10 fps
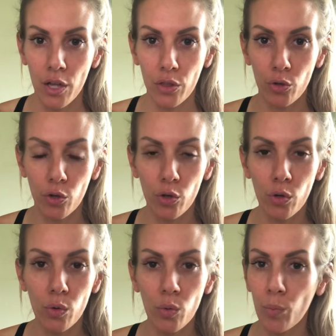
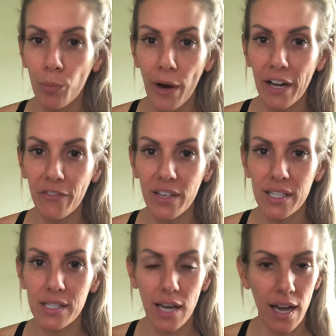through
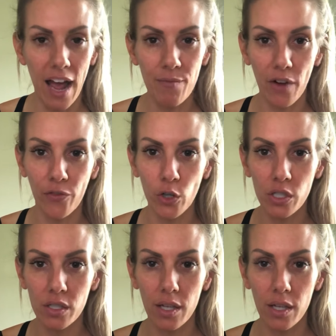breakfast and have my first